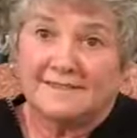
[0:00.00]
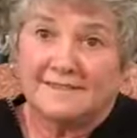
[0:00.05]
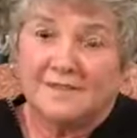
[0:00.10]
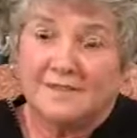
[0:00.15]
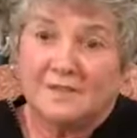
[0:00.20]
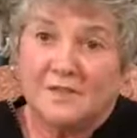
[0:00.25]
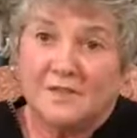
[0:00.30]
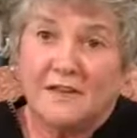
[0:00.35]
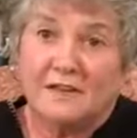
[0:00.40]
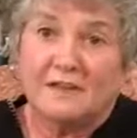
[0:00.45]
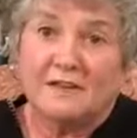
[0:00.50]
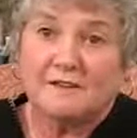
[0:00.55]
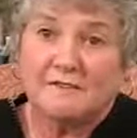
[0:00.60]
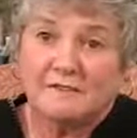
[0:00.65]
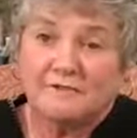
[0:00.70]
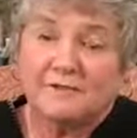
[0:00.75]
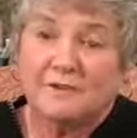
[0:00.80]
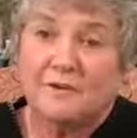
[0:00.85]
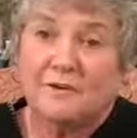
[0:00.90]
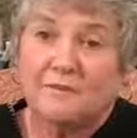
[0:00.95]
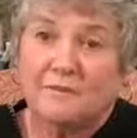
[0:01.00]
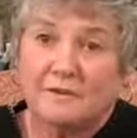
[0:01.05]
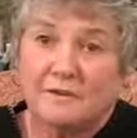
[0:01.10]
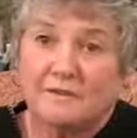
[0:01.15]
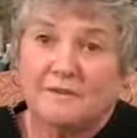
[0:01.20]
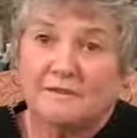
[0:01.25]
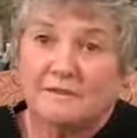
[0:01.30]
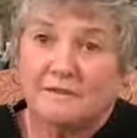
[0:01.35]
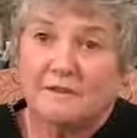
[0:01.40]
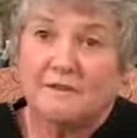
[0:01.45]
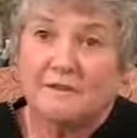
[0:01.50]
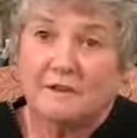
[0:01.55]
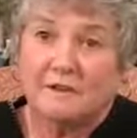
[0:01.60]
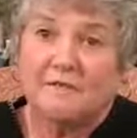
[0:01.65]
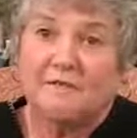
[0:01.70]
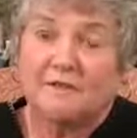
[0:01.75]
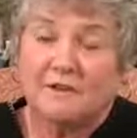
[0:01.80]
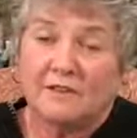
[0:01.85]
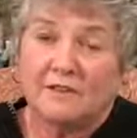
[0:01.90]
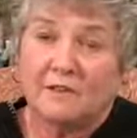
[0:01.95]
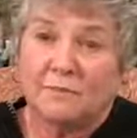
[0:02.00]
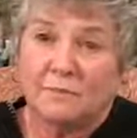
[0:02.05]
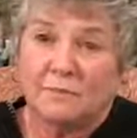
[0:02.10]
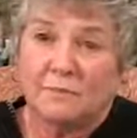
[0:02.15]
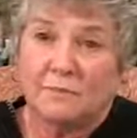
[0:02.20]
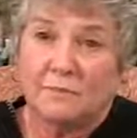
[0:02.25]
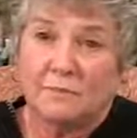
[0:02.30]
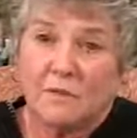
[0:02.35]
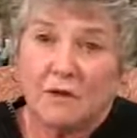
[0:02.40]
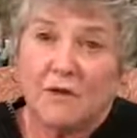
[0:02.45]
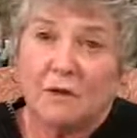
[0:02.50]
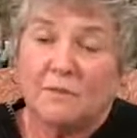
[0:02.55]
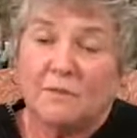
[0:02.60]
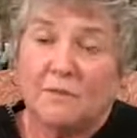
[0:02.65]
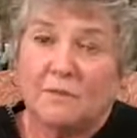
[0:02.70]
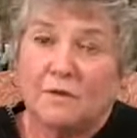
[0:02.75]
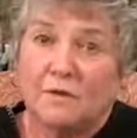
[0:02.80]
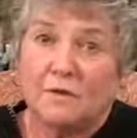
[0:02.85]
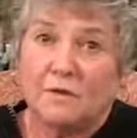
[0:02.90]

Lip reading: So that confirmed that there definitely was a problem.